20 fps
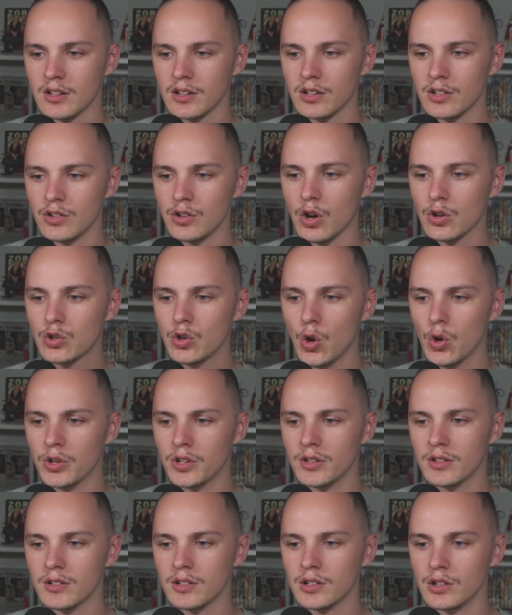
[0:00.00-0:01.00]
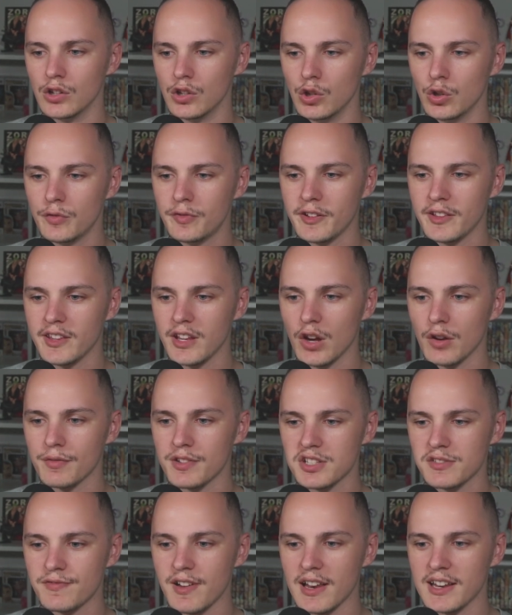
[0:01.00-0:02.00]
Not good. Luffy and the
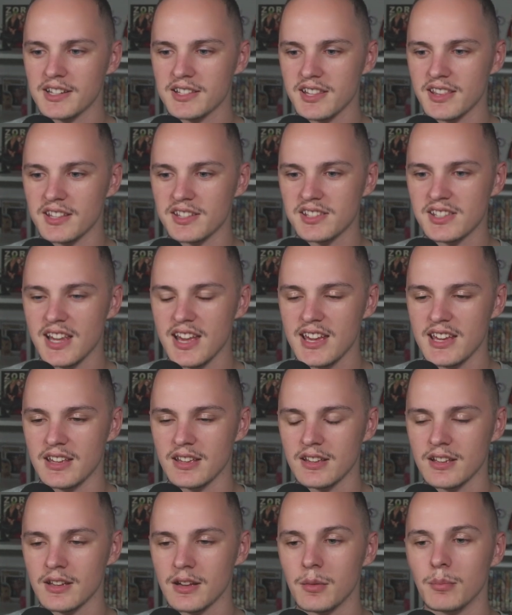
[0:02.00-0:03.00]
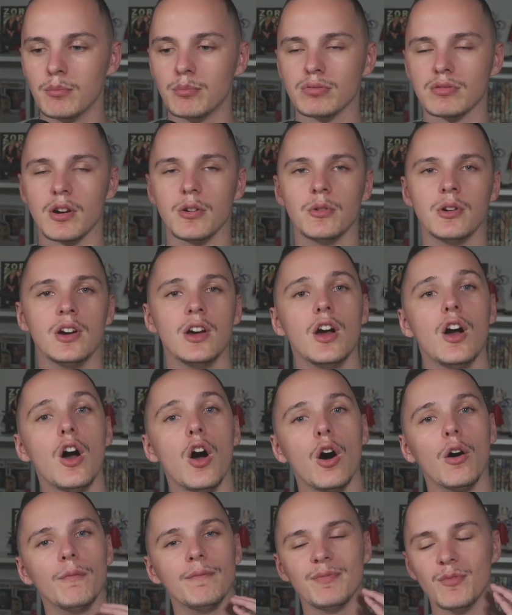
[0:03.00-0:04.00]
others fell into the sea. Bro,
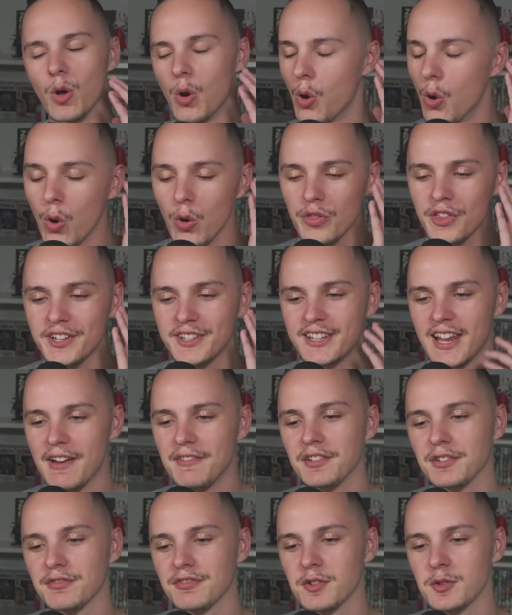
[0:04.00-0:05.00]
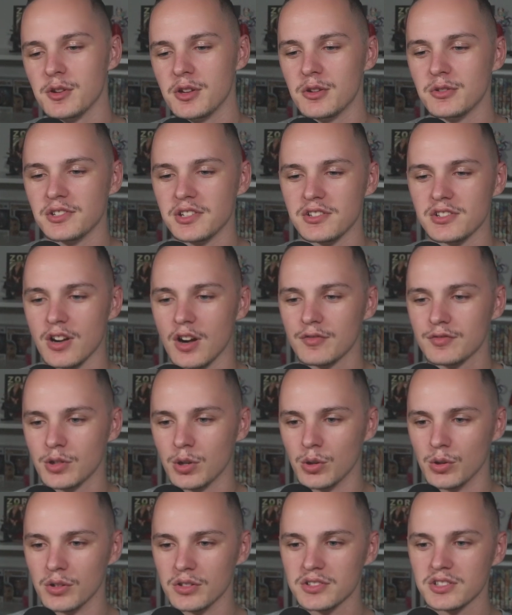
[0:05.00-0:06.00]
all the devil fruit users, of
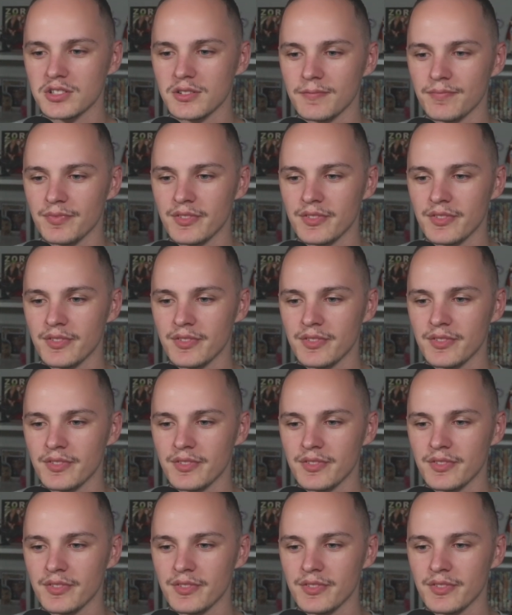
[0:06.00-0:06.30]
course.